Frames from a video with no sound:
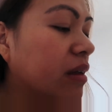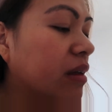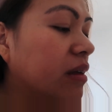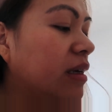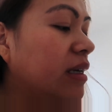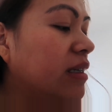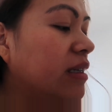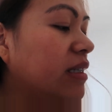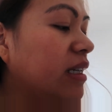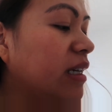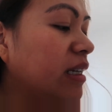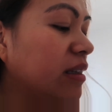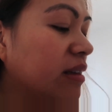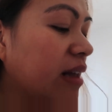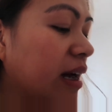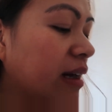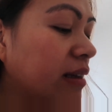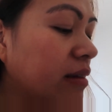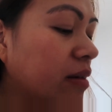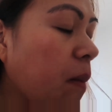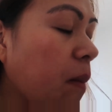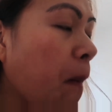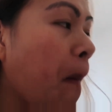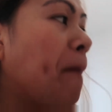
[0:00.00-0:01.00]
Isn't it,
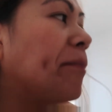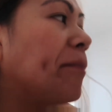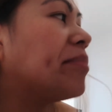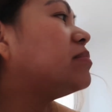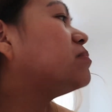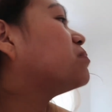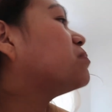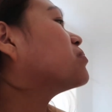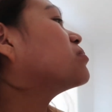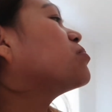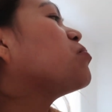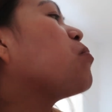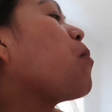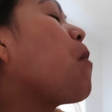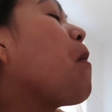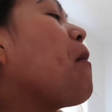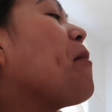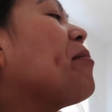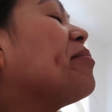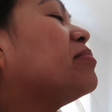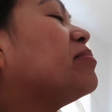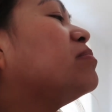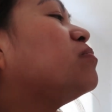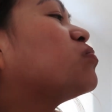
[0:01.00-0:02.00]
Dad?
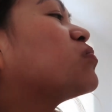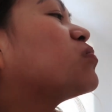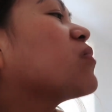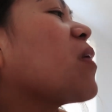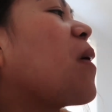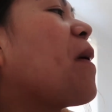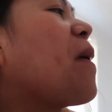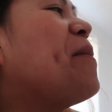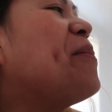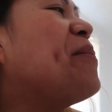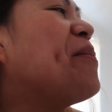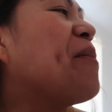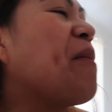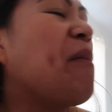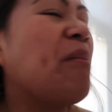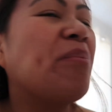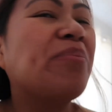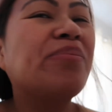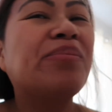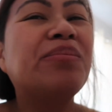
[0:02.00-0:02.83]
Mm-hmm.